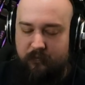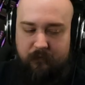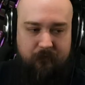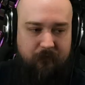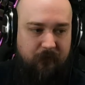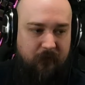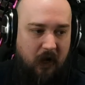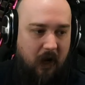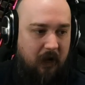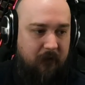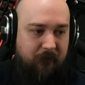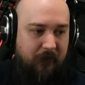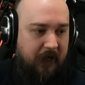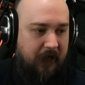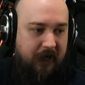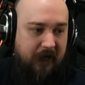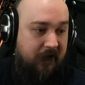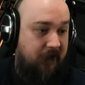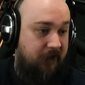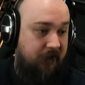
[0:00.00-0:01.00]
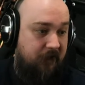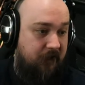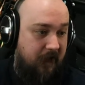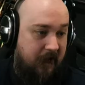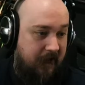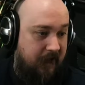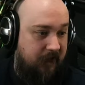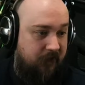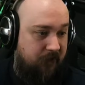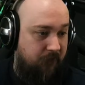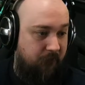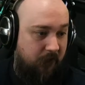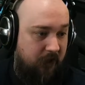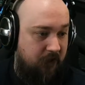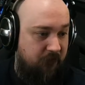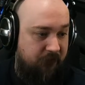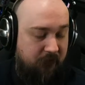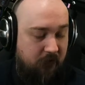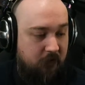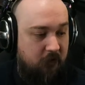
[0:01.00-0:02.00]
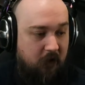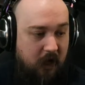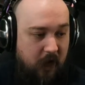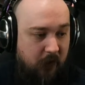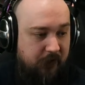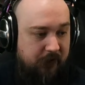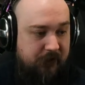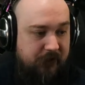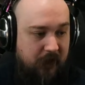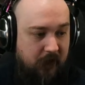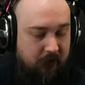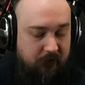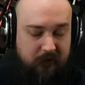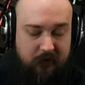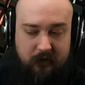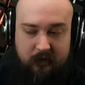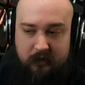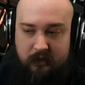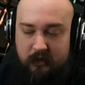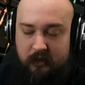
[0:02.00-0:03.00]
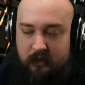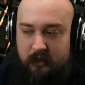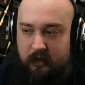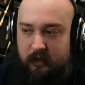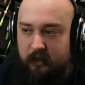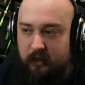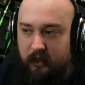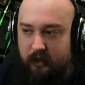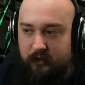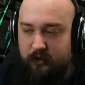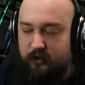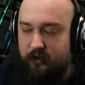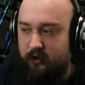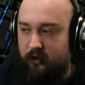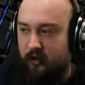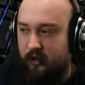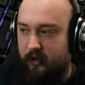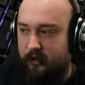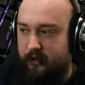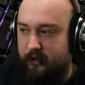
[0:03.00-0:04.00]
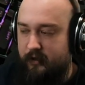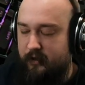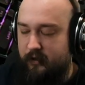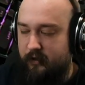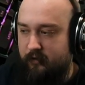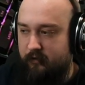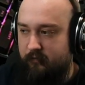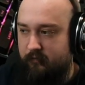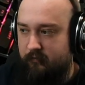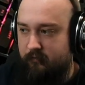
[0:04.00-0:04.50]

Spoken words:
not bad. I didn't hate the microphone or how it sounded. It's just